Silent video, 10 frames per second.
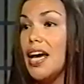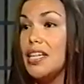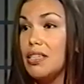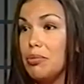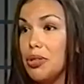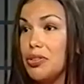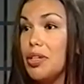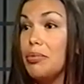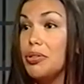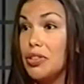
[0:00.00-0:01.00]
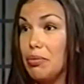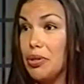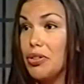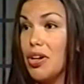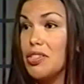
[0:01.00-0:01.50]
at
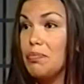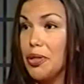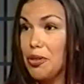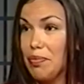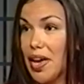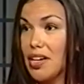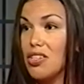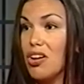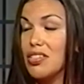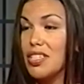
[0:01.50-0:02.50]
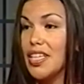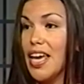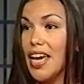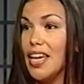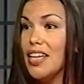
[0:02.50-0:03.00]

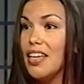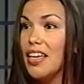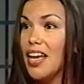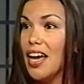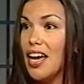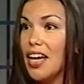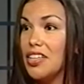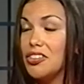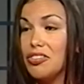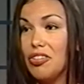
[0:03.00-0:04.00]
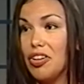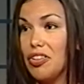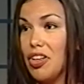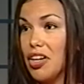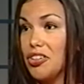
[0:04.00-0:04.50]
www.spiritmag.ca, and
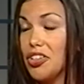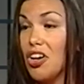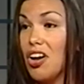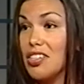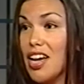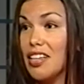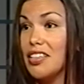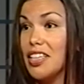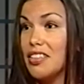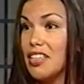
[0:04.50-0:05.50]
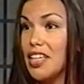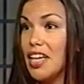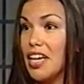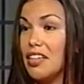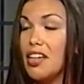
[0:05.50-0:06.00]
under the contact link, they
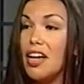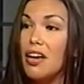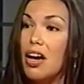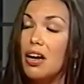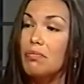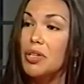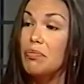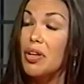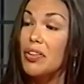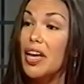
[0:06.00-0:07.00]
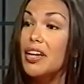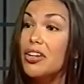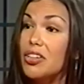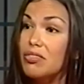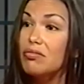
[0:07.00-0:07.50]
can email the
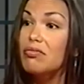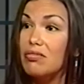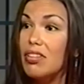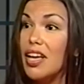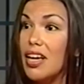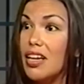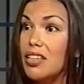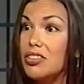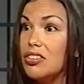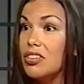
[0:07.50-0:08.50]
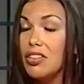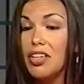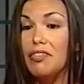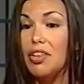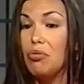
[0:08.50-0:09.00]
editor. And
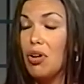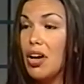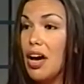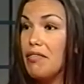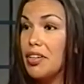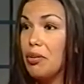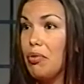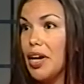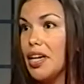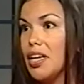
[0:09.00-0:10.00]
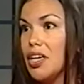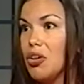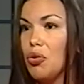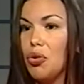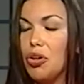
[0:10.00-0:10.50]
if they have any
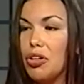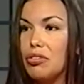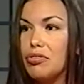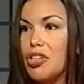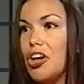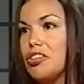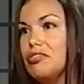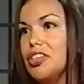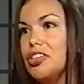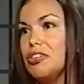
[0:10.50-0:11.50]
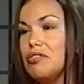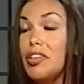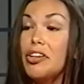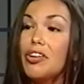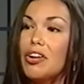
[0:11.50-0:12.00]
writing or photography, or if
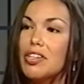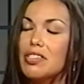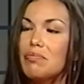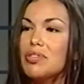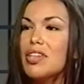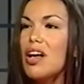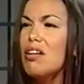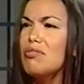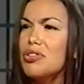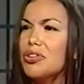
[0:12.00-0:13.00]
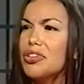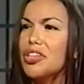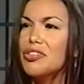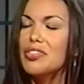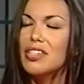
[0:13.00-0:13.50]
they're an artist themselves, or they're
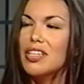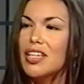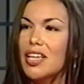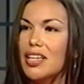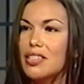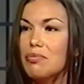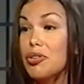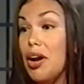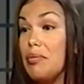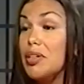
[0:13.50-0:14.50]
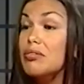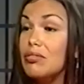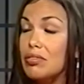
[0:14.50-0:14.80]
interested in subscribing.